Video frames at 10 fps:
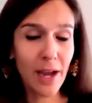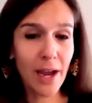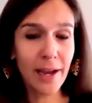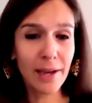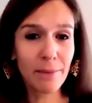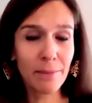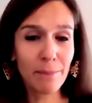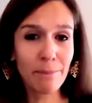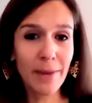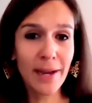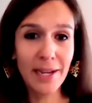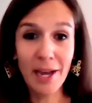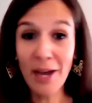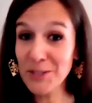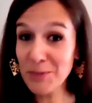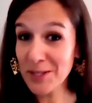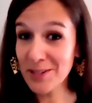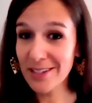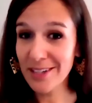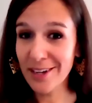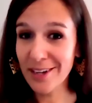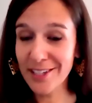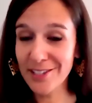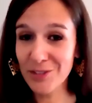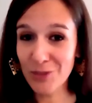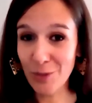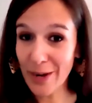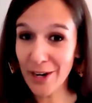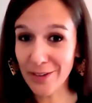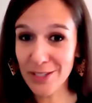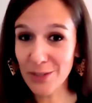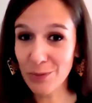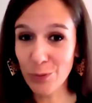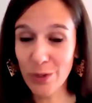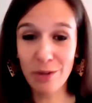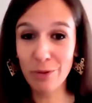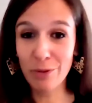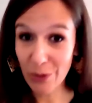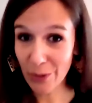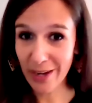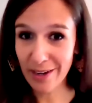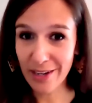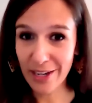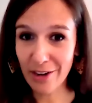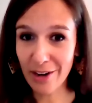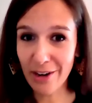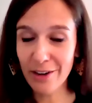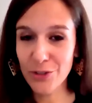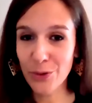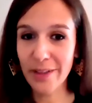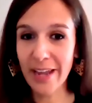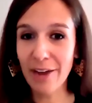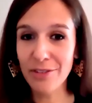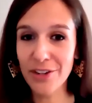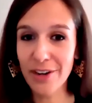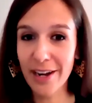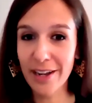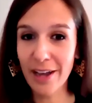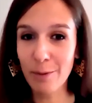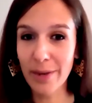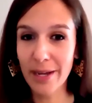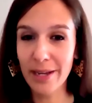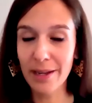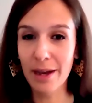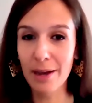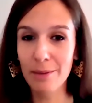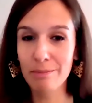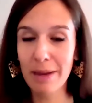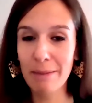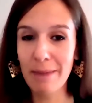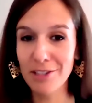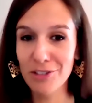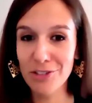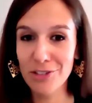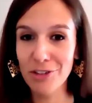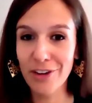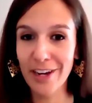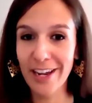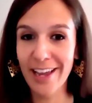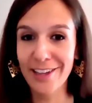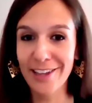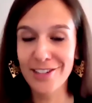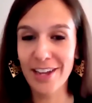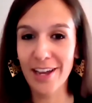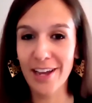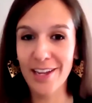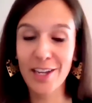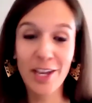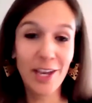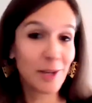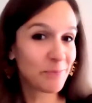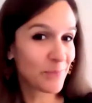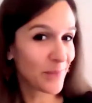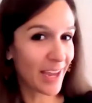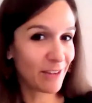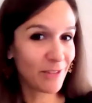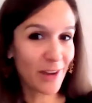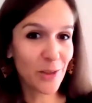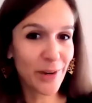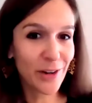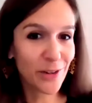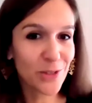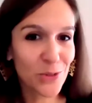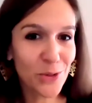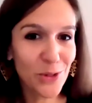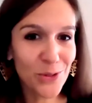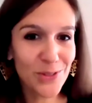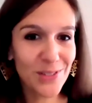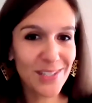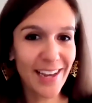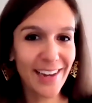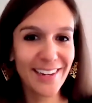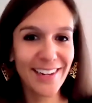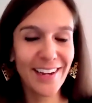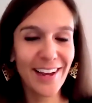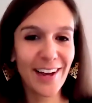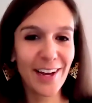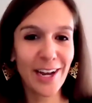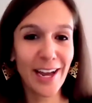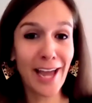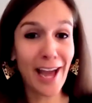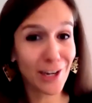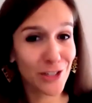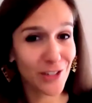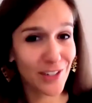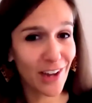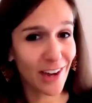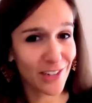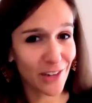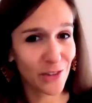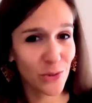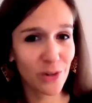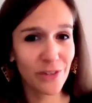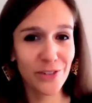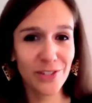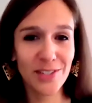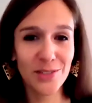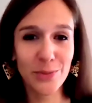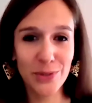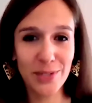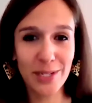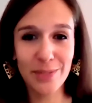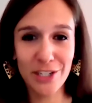My husband is from Maryland, and we relocated here shortly after I got my my master's degree, and I found the Maryland Historical Society. I actually knocked on the door first as a museum